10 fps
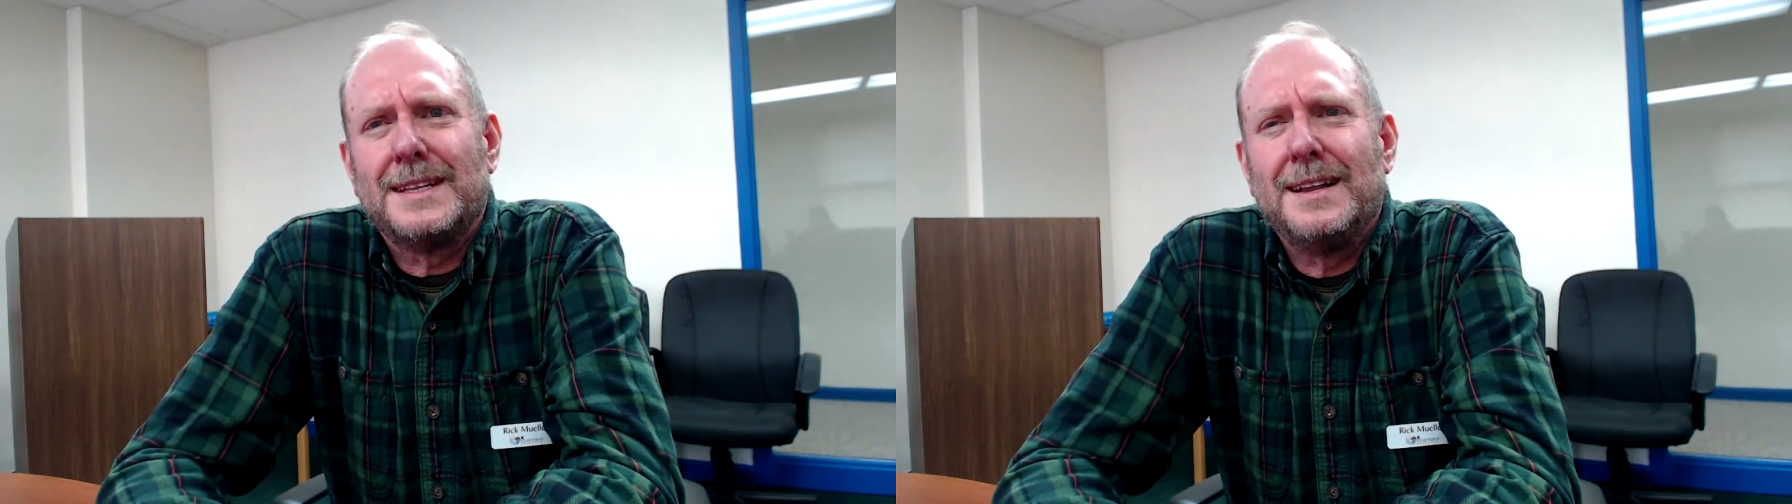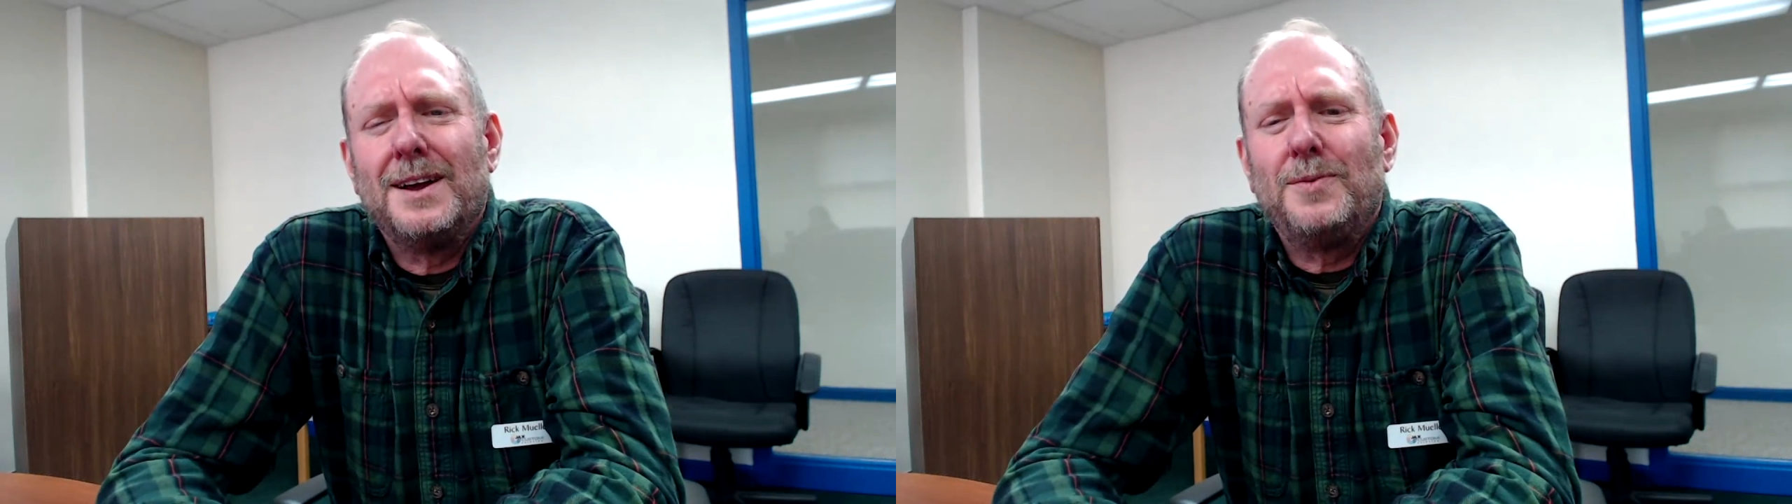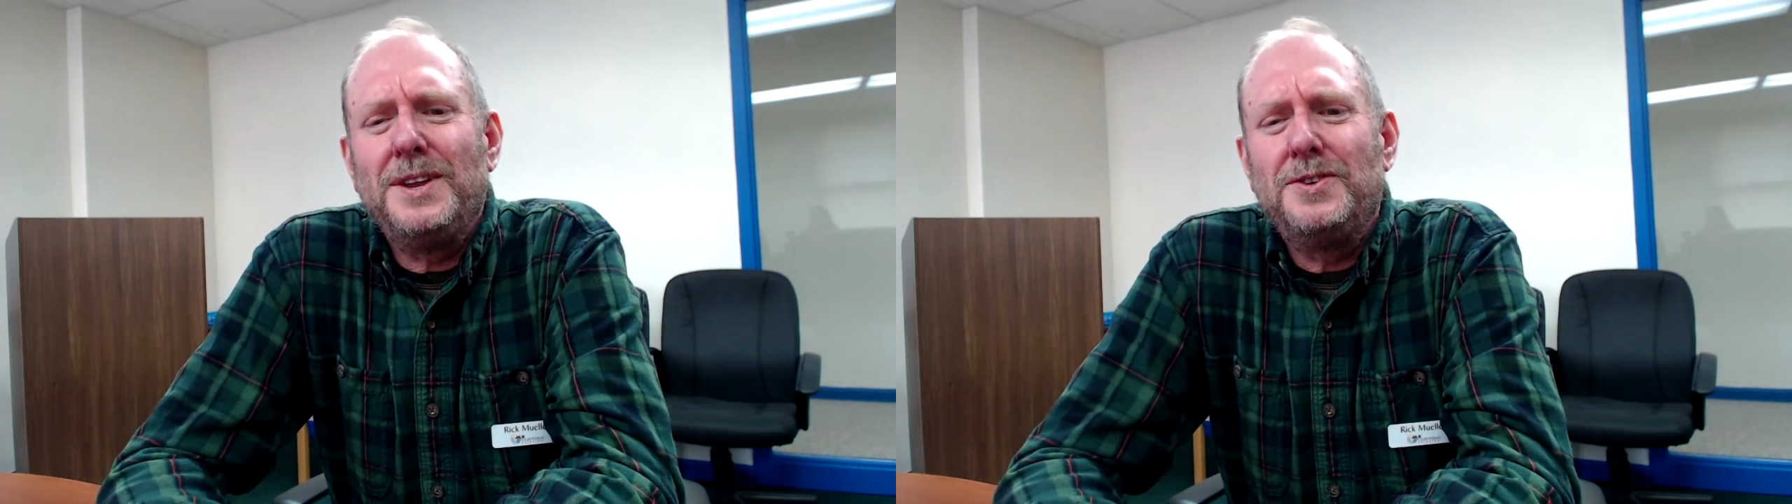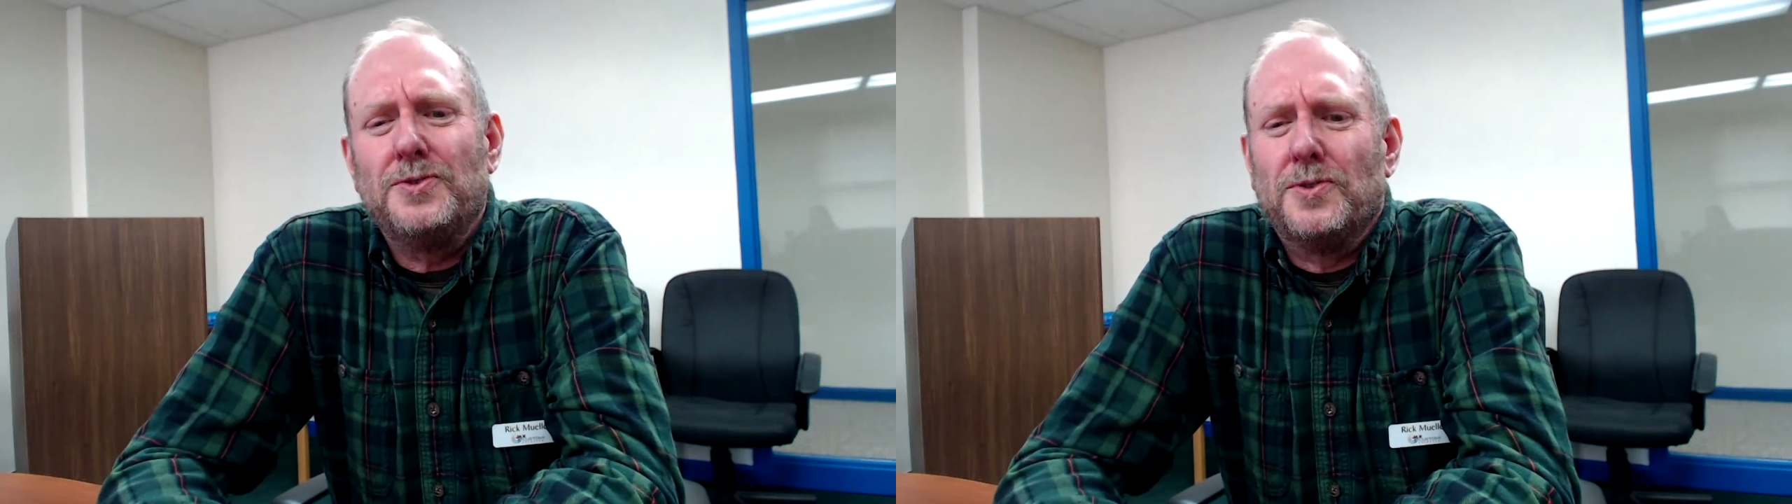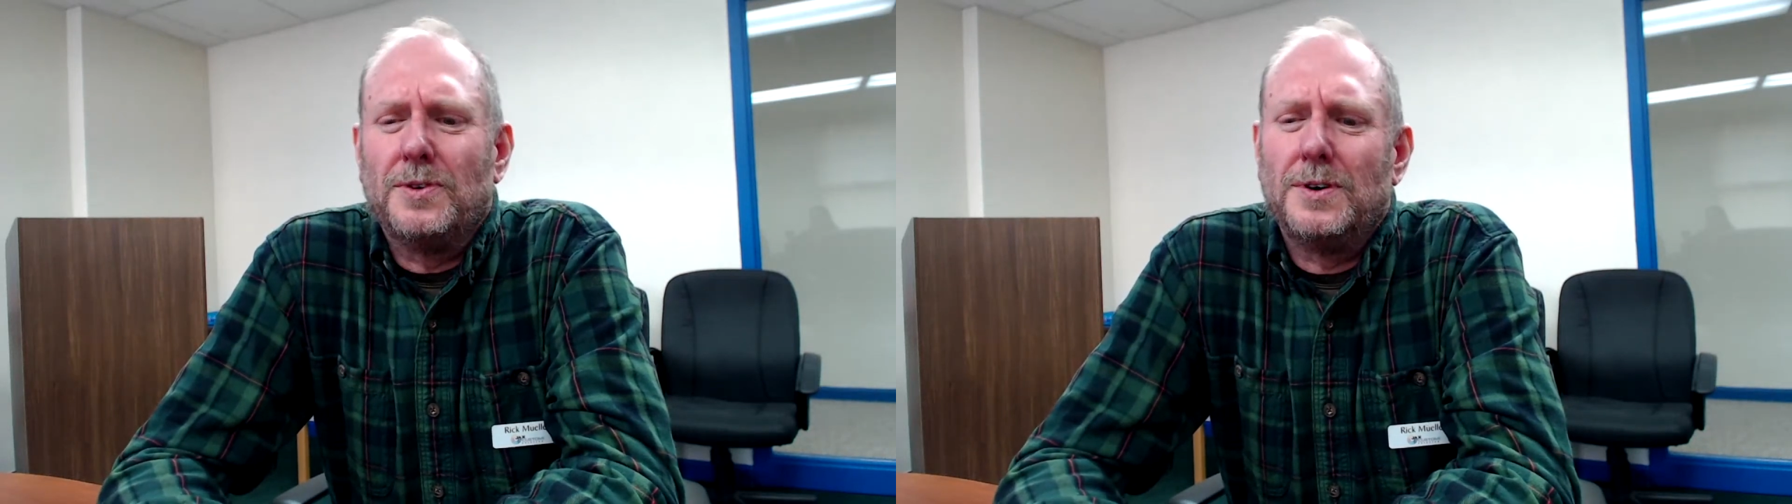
We do.